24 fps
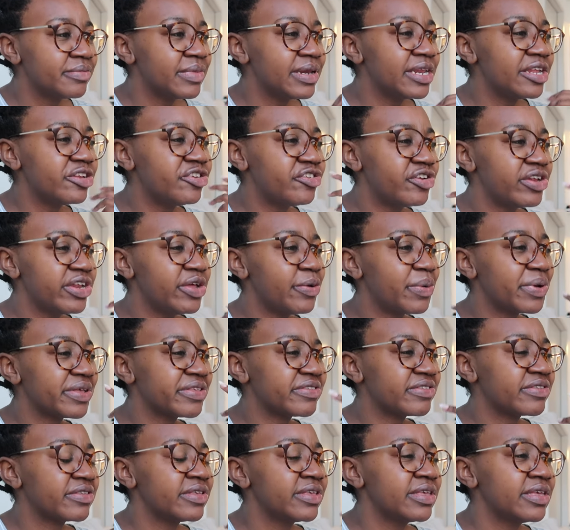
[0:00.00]
literally was
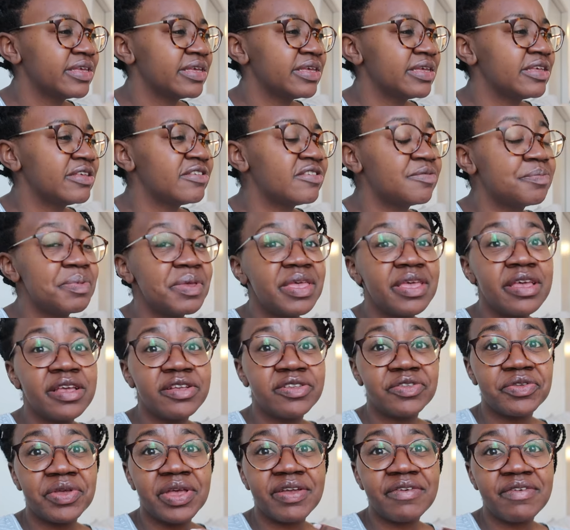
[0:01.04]
speaking
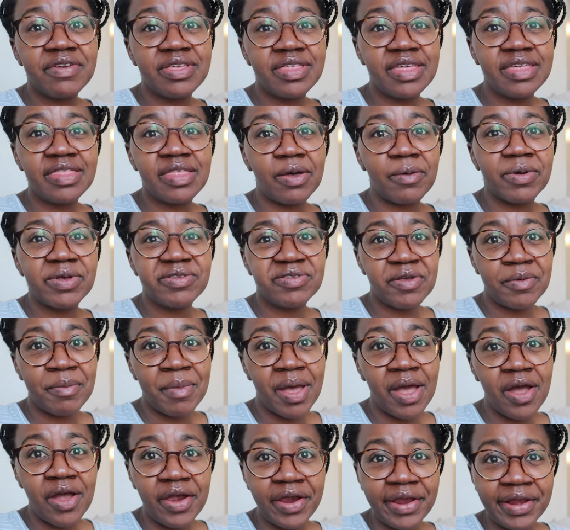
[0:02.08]
to everything that was on
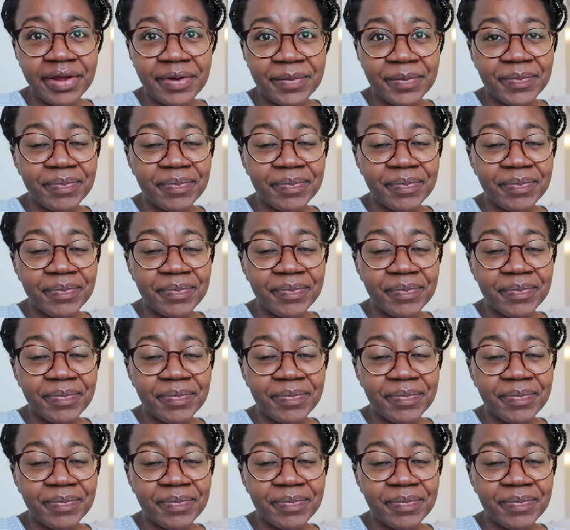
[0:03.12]
my heart.